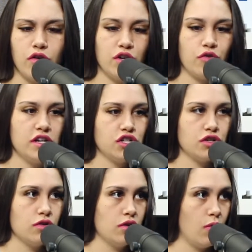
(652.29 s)

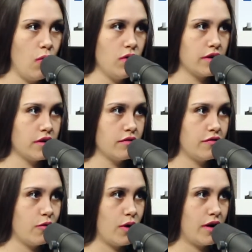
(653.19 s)
congressional
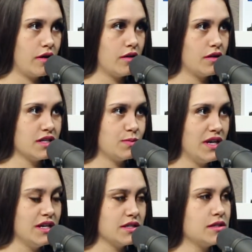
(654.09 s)
award for this
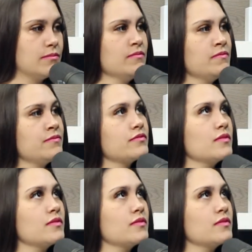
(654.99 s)
piece.